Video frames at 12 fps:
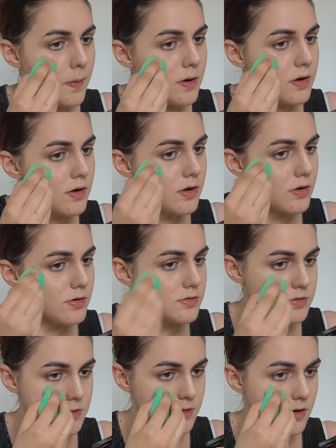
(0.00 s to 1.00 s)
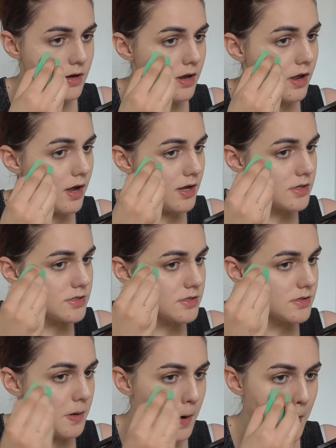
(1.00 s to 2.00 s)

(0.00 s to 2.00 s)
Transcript: nose last,